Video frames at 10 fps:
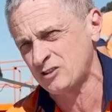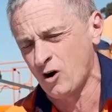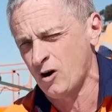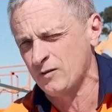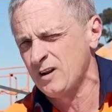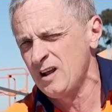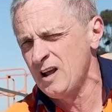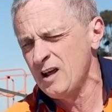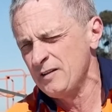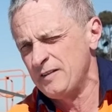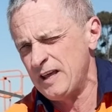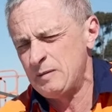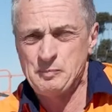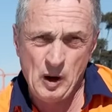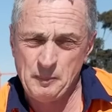on the
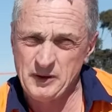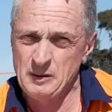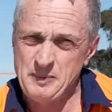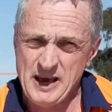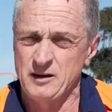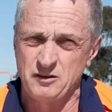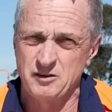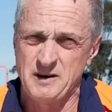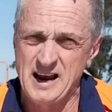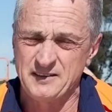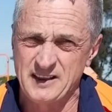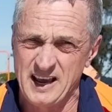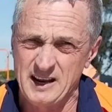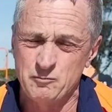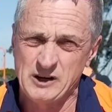popular panels that are out there
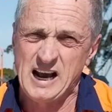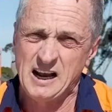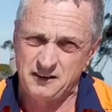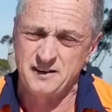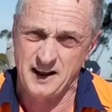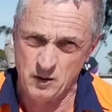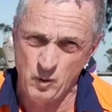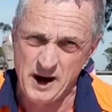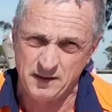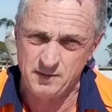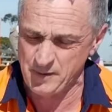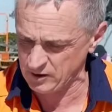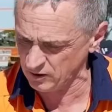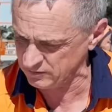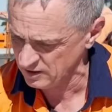in regards to their width,
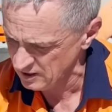because